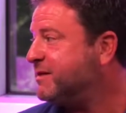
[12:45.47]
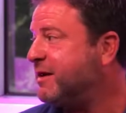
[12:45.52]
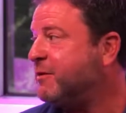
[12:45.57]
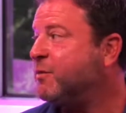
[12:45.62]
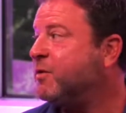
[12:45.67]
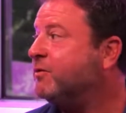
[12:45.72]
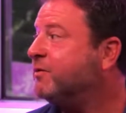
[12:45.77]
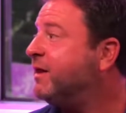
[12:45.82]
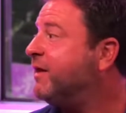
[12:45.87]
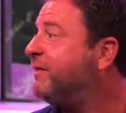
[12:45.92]
They
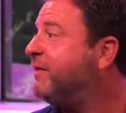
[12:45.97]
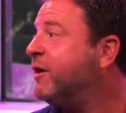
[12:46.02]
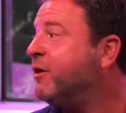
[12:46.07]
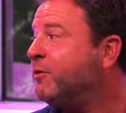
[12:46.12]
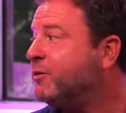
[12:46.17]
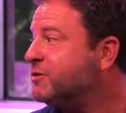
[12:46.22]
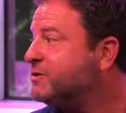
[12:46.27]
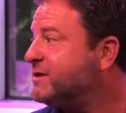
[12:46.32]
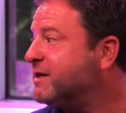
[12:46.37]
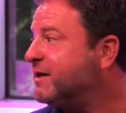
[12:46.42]
won't let the
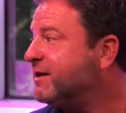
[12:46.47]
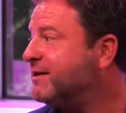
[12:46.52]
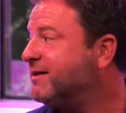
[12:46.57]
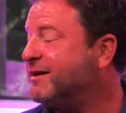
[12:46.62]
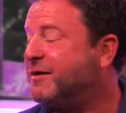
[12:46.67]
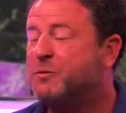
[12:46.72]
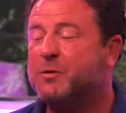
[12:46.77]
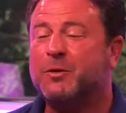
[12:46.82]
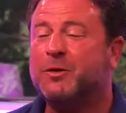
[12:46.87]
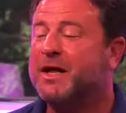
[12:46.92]
owners in,
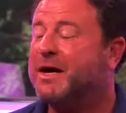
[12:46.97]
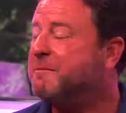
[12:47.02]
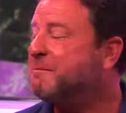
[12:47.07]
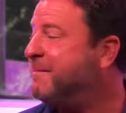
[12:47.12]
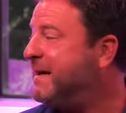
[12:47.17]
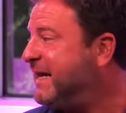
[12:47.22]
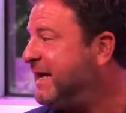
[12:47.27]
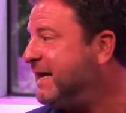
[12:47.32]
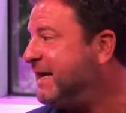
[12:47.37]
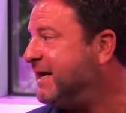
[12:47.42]
they won't let
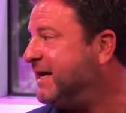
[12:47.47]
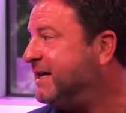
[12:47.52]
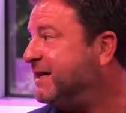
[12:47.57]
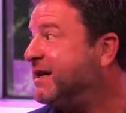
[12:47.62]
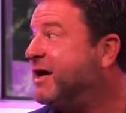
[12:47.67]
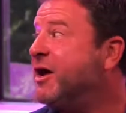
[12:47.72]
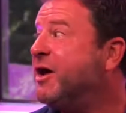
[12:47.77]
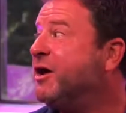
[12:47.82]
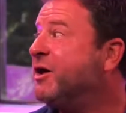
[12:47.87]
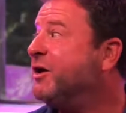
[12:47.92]
me in.